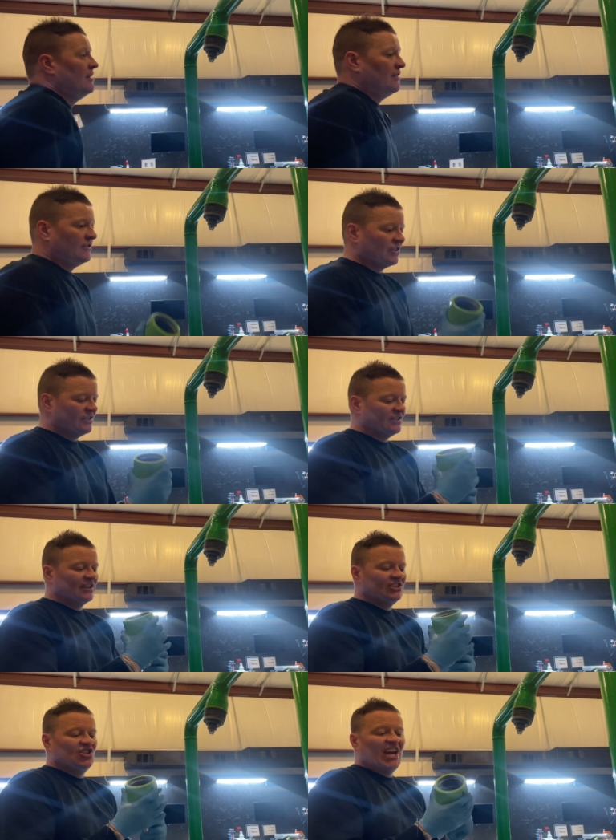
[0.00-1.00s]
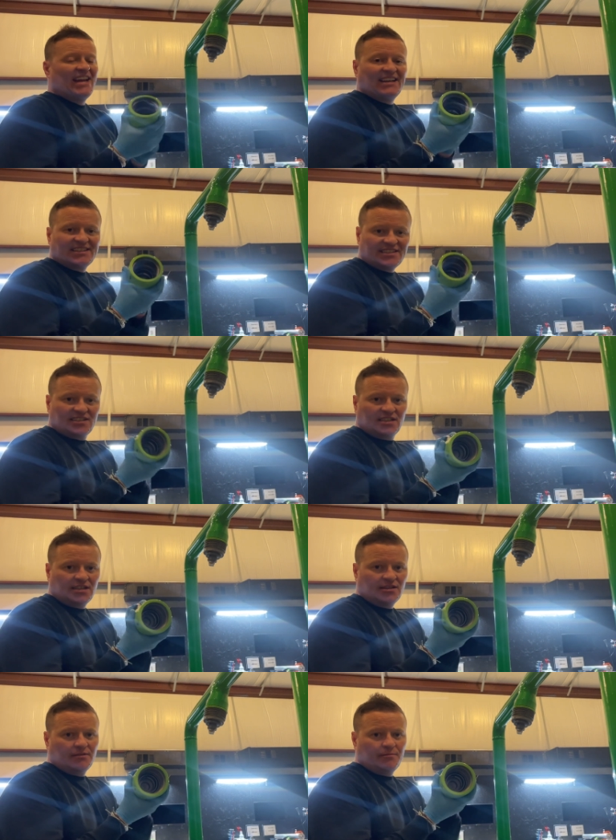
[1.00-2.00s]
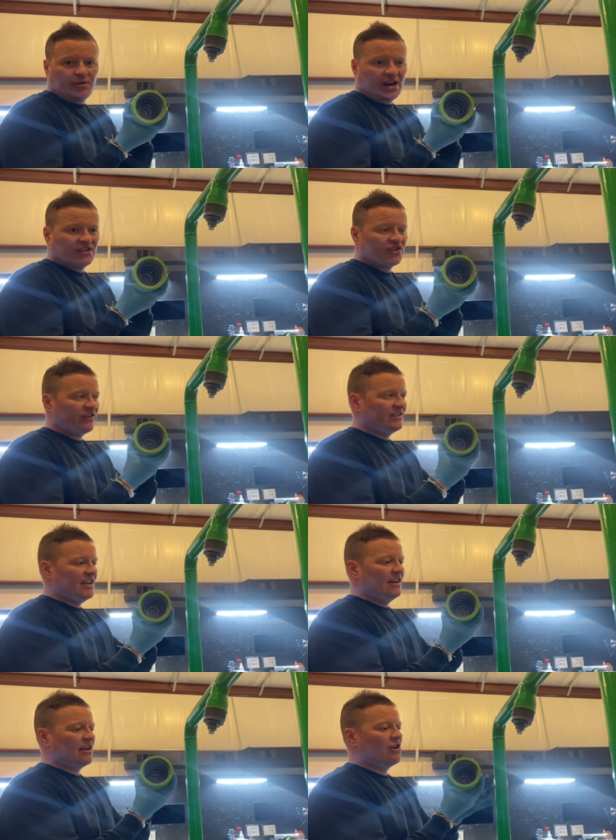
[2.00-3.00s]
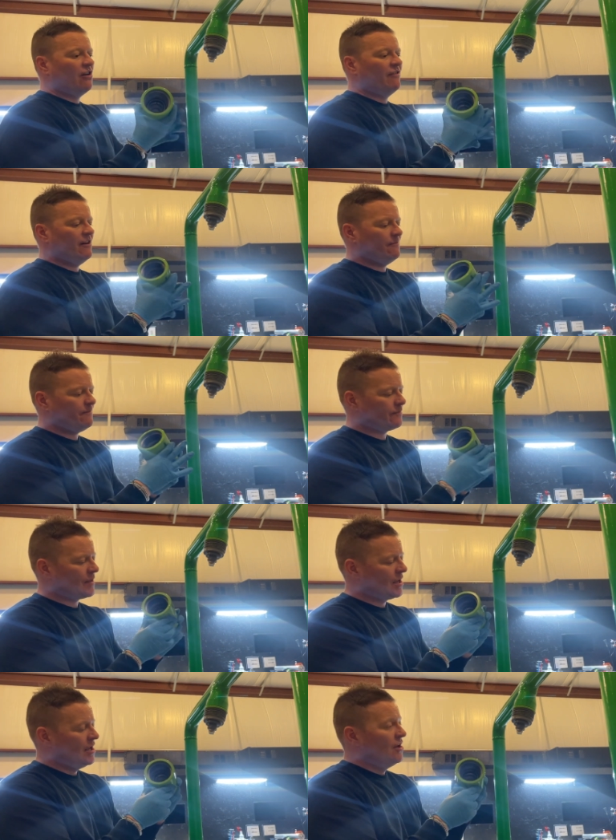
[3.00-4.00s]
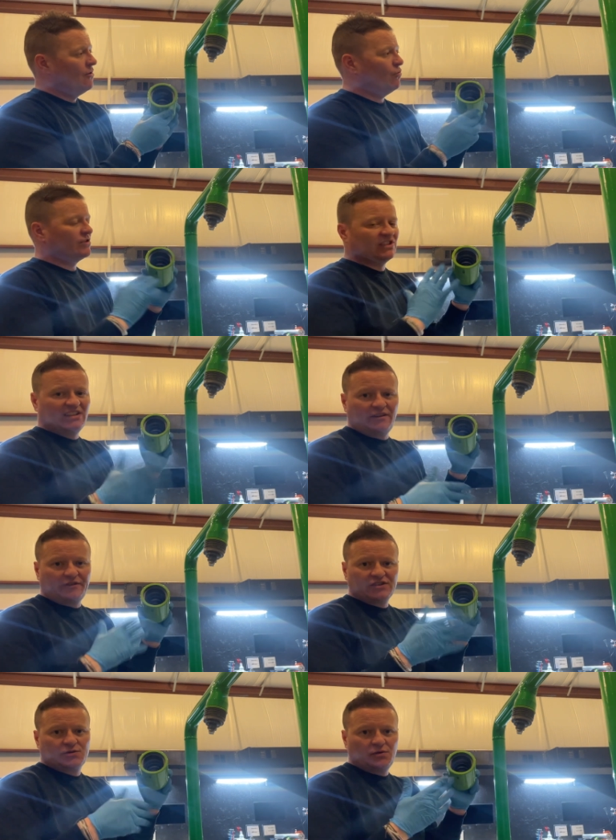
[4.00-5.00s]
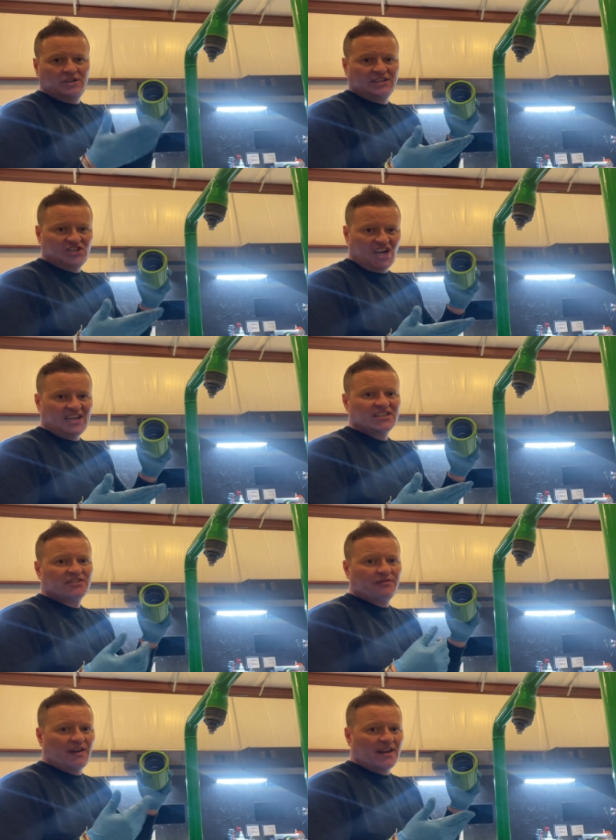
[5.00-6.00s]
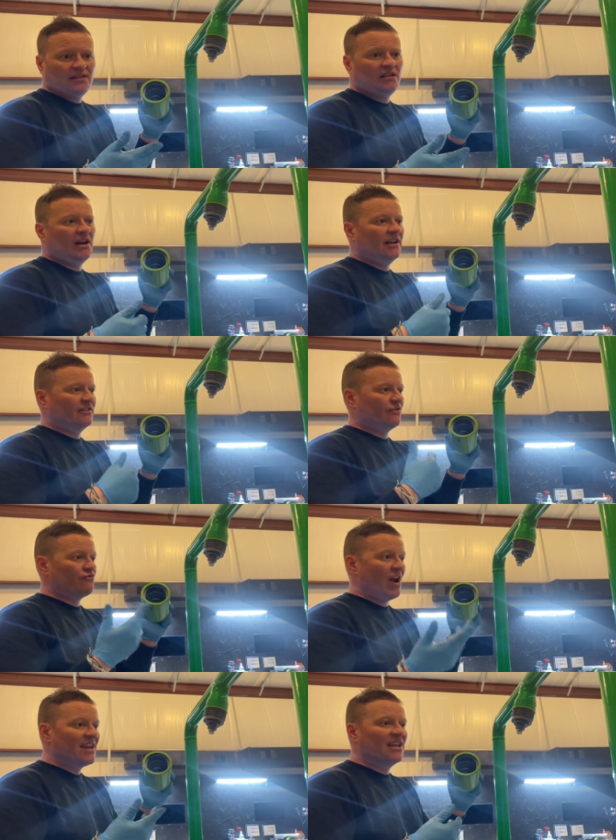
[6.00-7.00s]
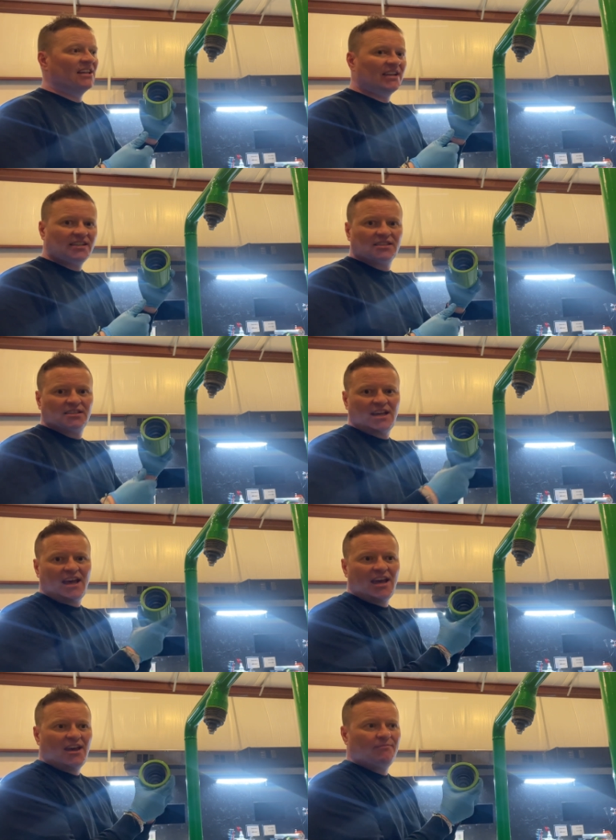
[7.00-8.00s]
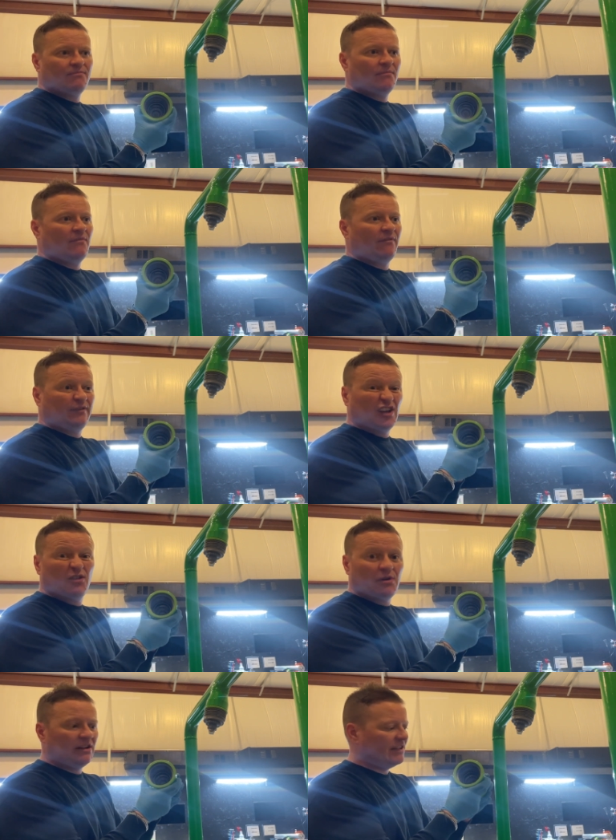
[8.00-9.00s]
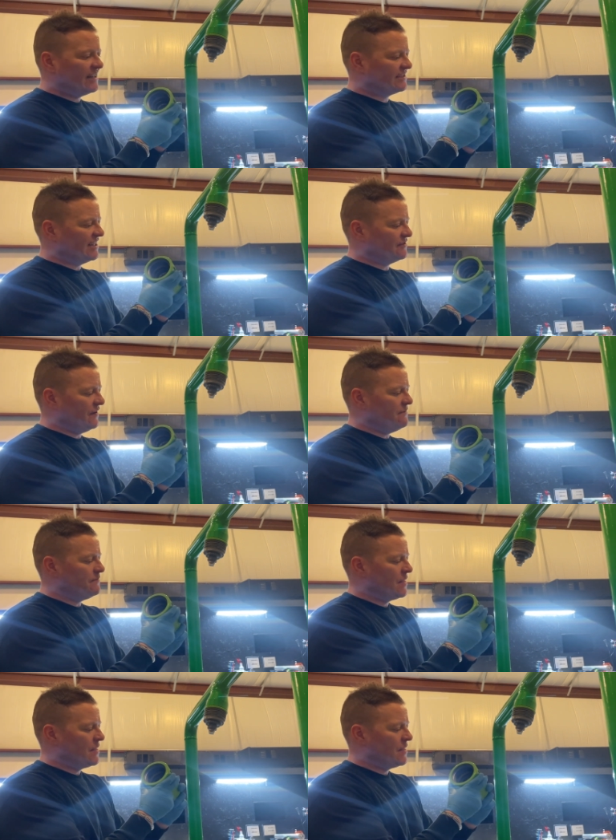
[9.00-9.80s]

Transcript: So this is a Janus pressure retaining cover. What's the difference between a Janus fitting and a regular flare weld access fitting?